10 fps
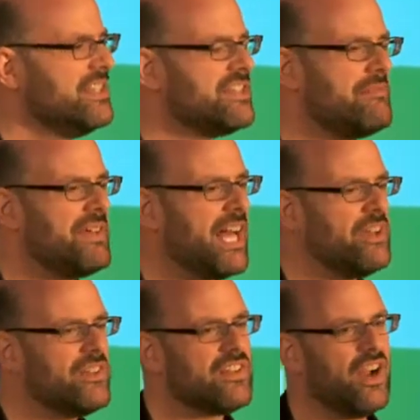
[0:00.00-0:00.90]
So that
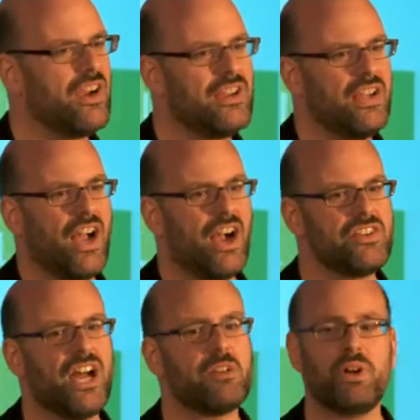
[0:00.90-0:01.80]
values are
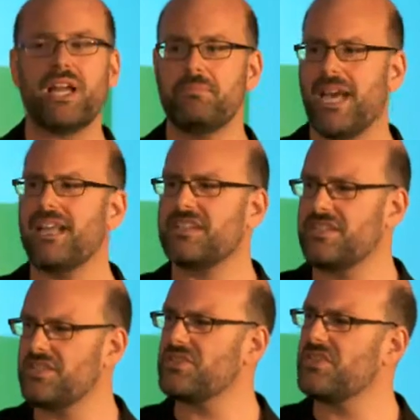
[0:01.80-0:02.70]
not pragmatic, to
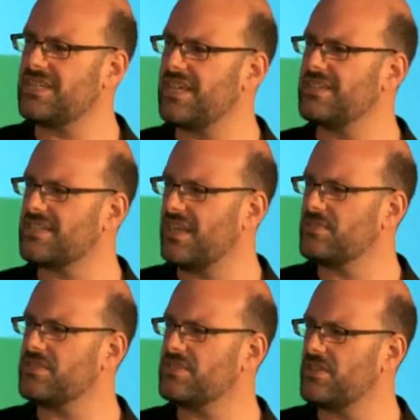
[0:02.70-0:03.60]
use
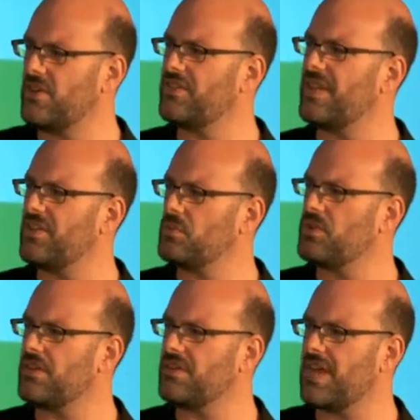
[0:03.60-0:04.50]
Jose's
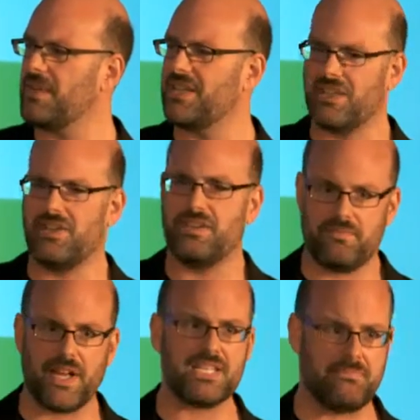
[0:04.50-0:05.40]
word. I mean, they're
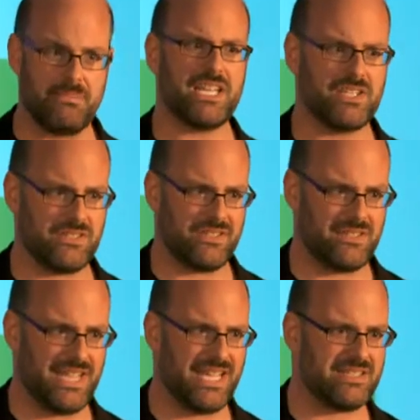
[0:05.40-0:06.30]

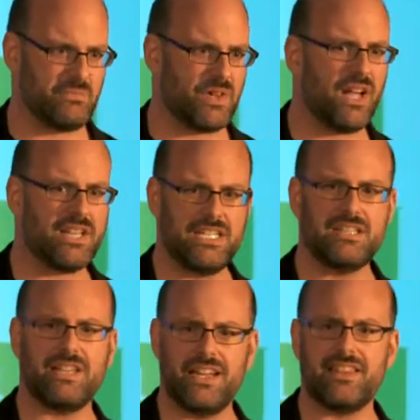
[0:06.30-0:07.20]
fundamental, and we're all
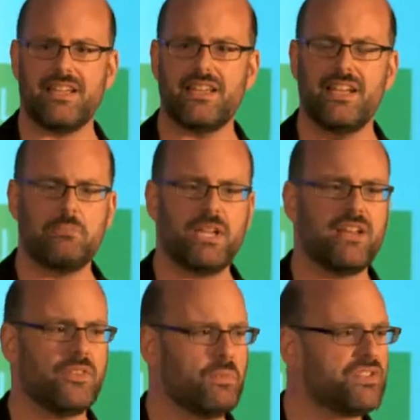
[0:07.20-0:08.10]
here, I think,
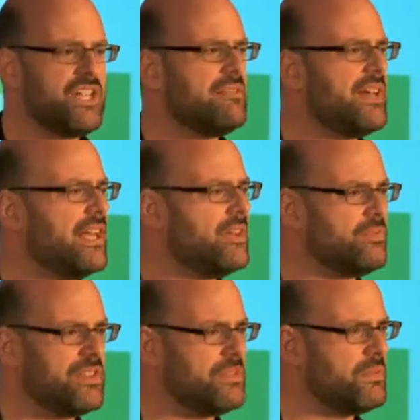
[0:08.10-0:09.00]
because we share values values,
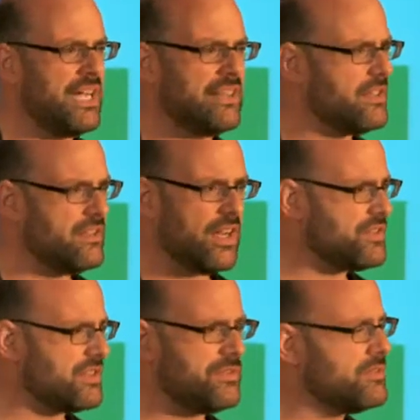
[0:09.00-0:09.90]
whether we're at the
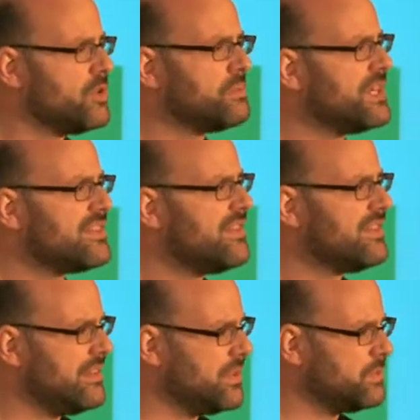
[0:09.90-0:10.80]
largest food corporations
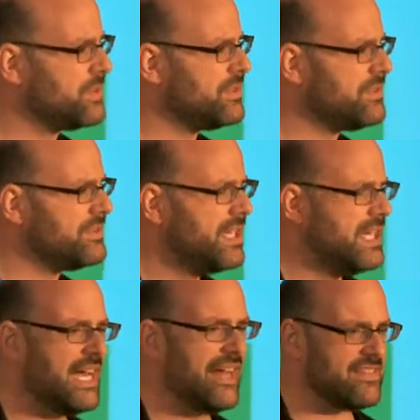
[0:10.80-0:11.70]
in the world.
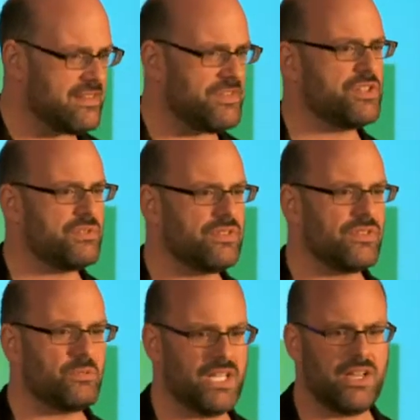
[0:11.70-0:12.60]
As
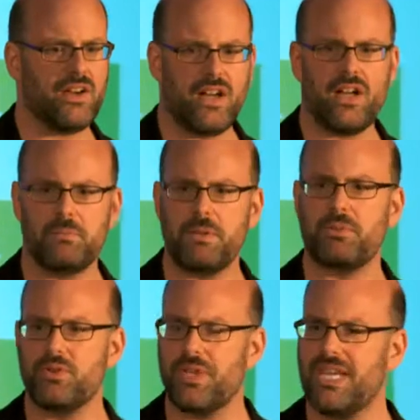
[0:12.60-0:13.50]
individuals, we are all people
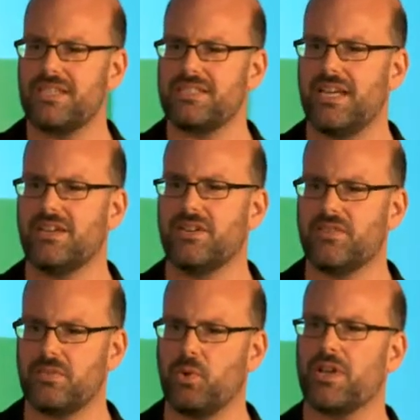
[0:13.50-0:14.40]
who eat and are
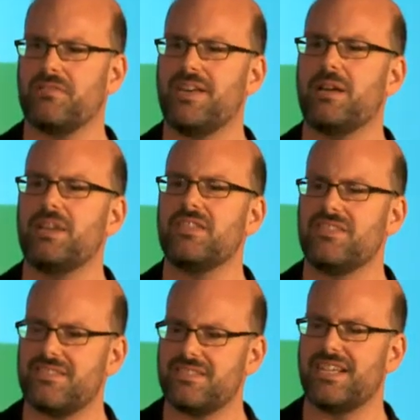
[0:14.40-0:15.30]
supporting families and
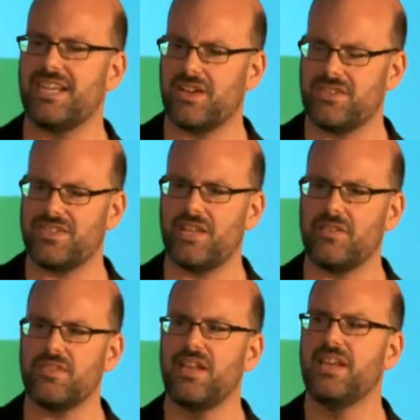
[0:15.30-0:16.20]
sustaining
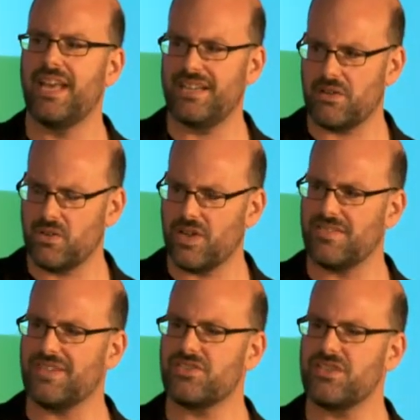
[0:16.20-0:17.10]
ourselves and our
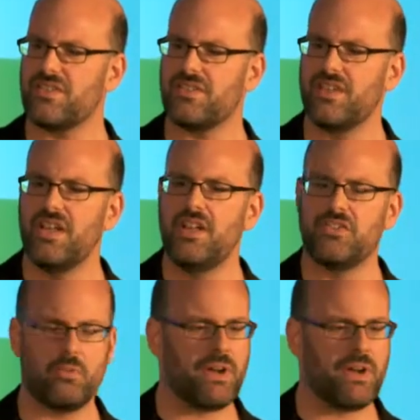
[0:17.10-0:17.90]
organizations. So